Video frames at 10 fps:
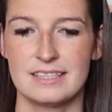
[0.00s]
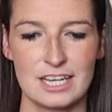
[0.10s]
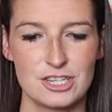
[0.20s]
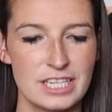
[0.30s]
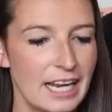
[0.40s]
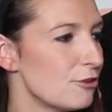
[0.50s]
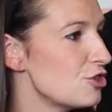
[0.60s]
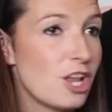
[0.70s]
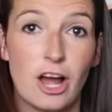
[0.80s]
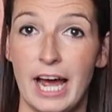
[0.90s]
It's actually now
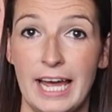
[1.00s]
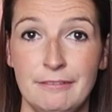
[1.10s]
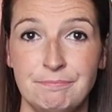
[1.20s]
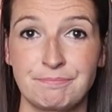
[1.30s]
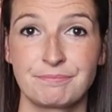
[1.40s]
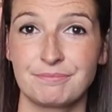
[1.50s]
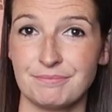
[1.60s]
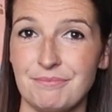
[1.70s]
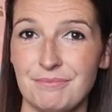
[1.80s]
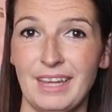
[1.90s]
July
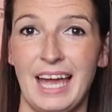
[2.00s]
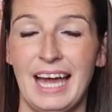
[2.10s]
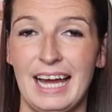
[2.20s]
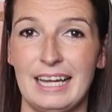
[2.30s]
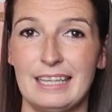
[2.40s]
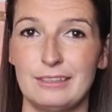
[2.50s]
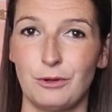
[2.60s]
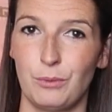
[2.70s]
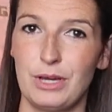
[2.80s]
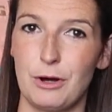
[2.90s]
and
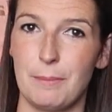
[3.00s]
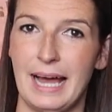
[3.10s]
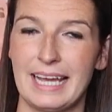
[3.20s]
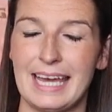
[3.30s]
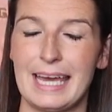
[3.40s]
we got back